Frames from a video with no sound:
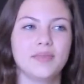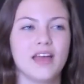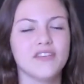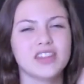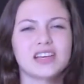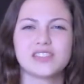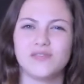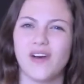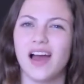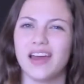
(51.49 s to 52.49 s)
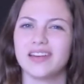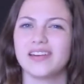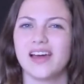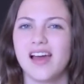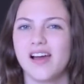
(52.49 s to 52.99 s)
Everything's fine.
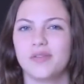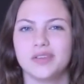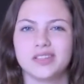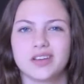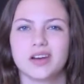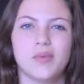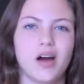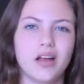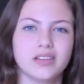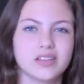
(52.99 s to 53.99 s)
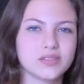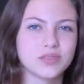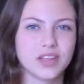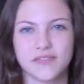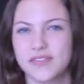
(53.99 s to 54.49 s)
Once you get them on, it doesn't
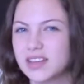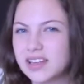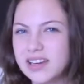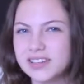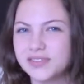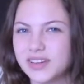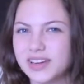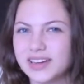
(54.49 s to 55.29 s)
really feel any different,